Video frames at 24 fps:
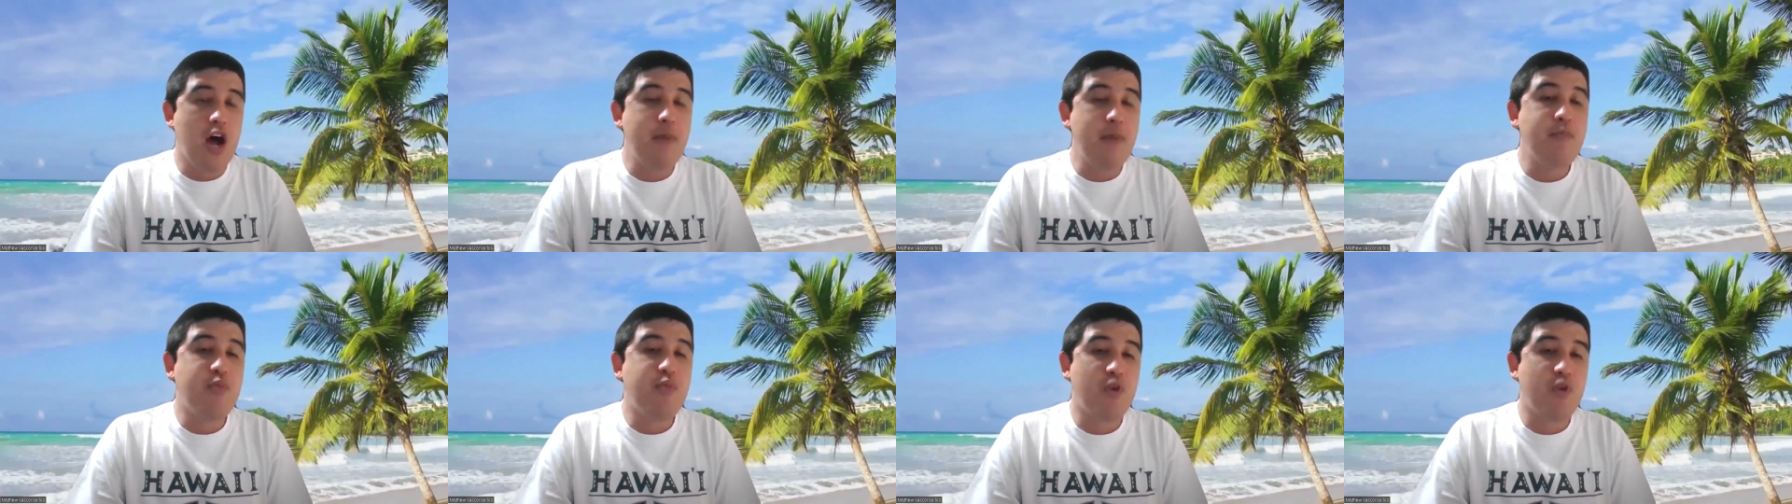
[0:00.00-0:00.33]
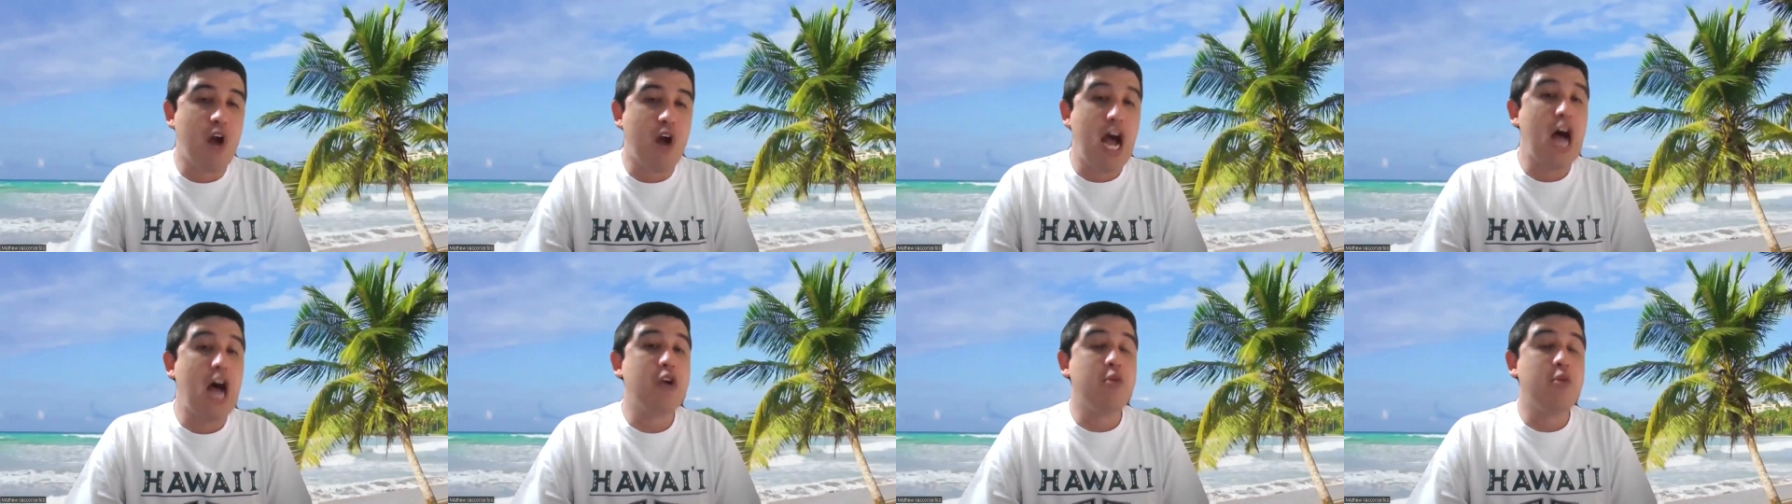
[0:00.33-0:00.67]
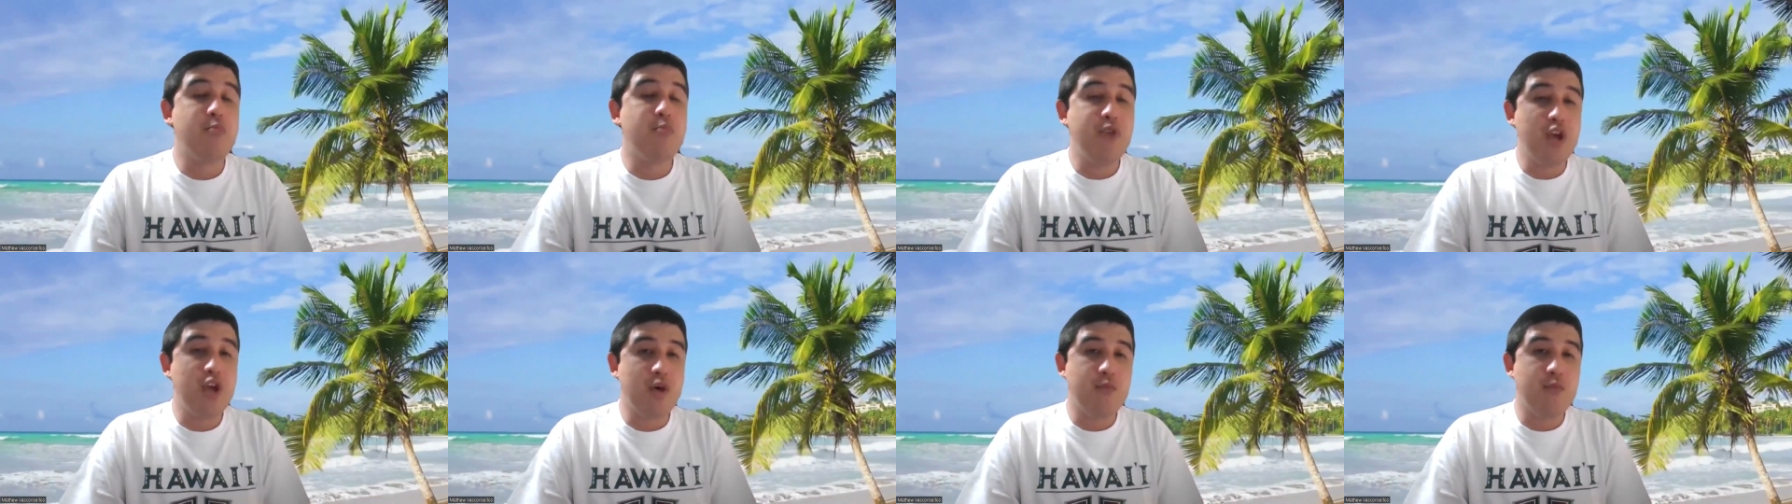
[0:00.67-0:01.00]
I'm
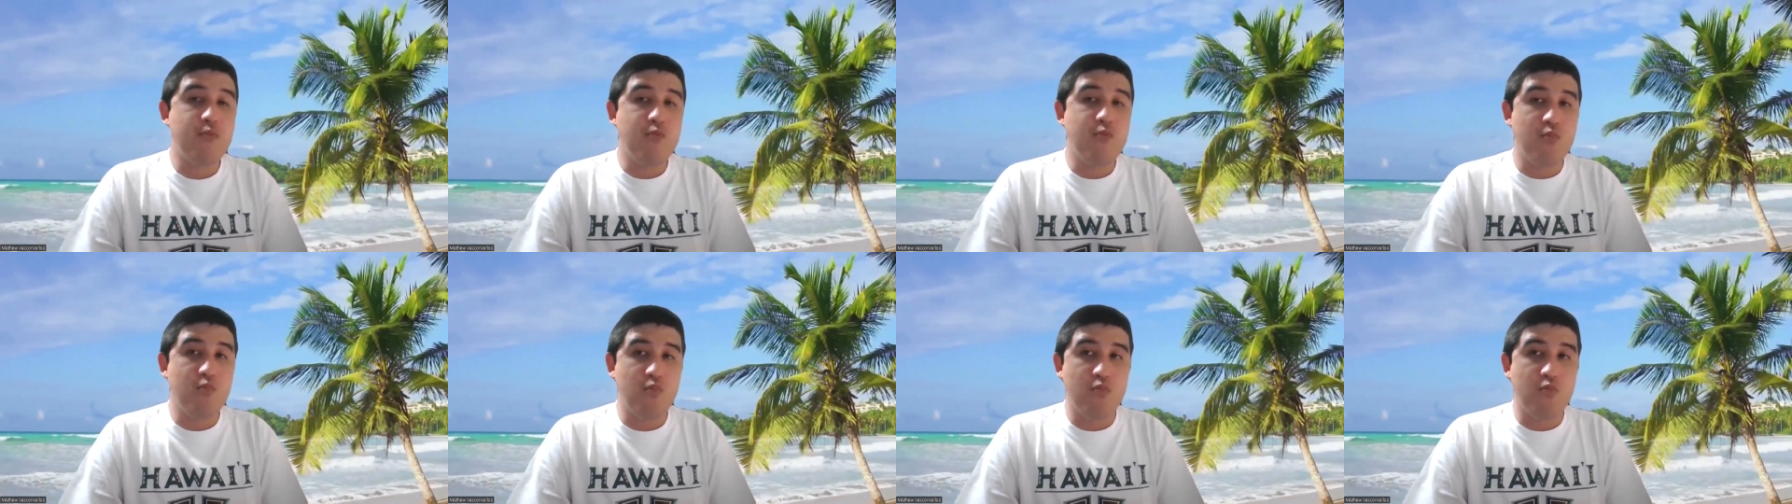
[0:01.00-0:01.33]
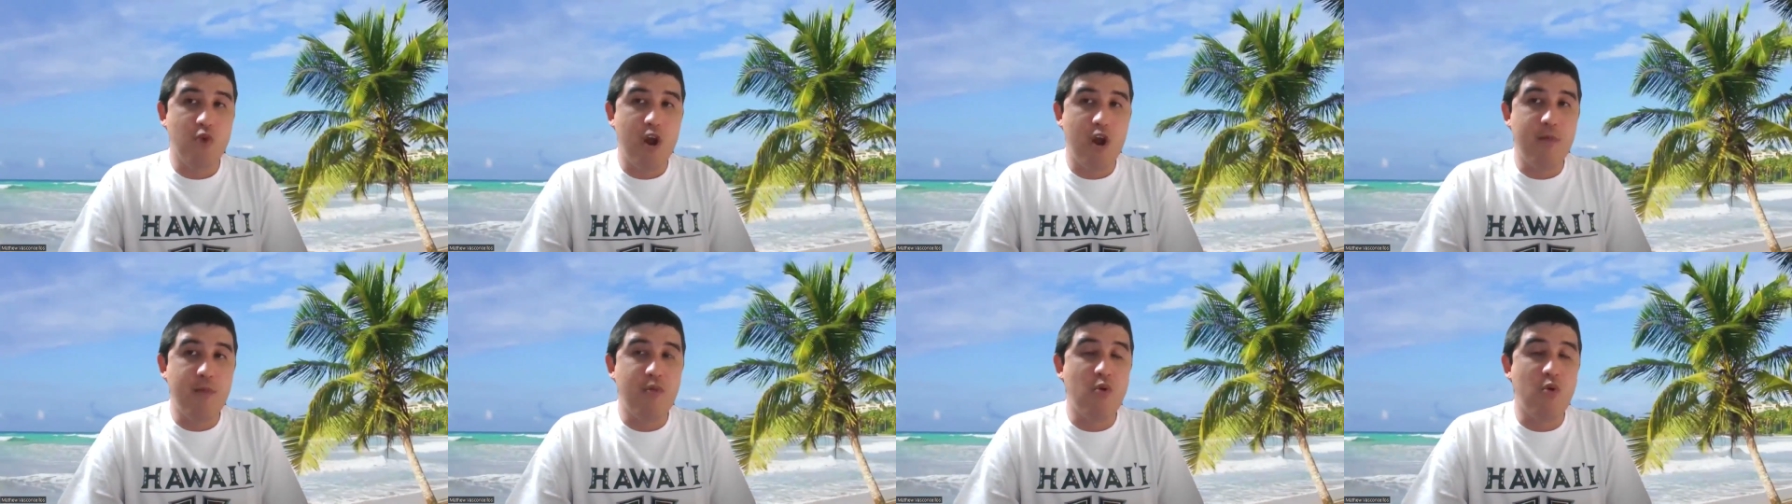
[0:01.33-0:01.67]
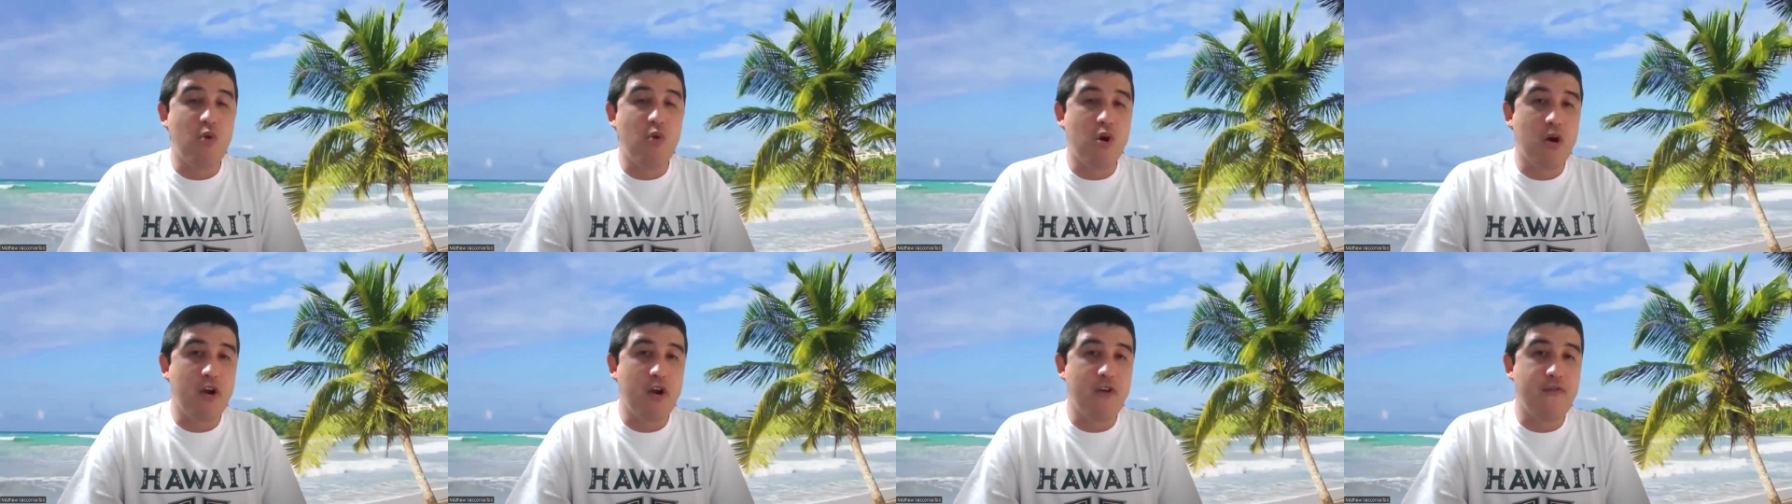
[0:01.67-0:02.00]
proud to be a
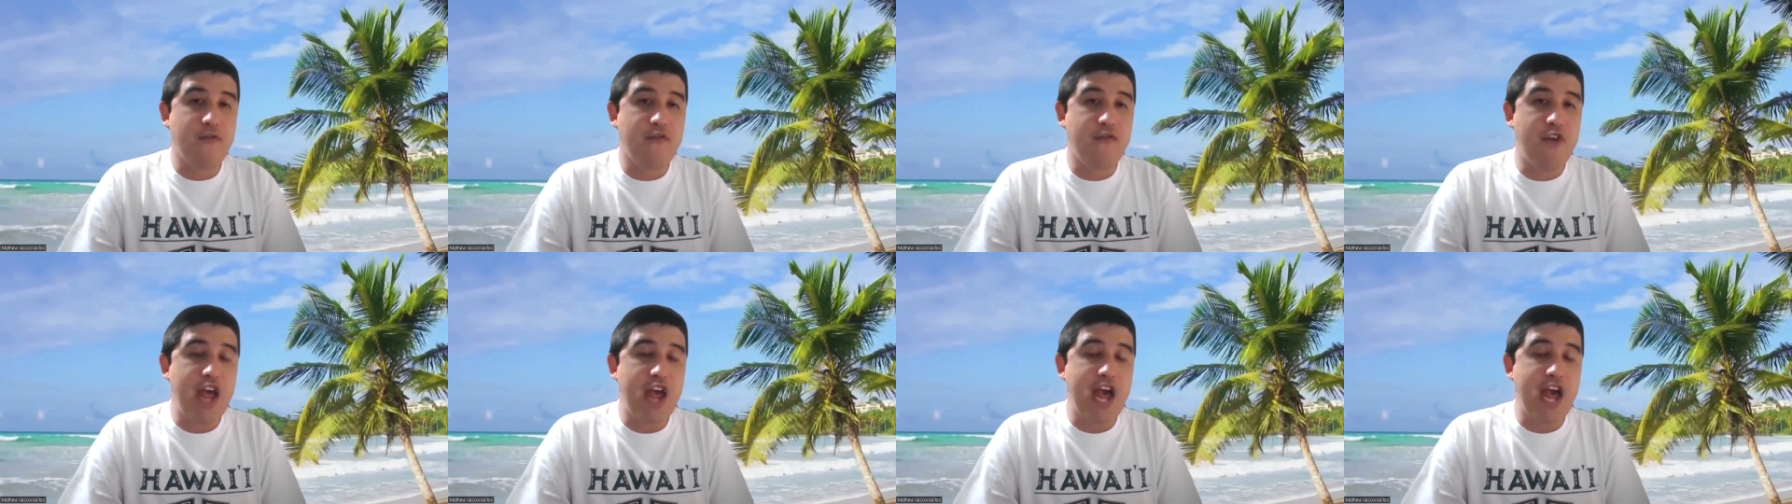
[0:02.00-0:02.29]
Rainbow Warrior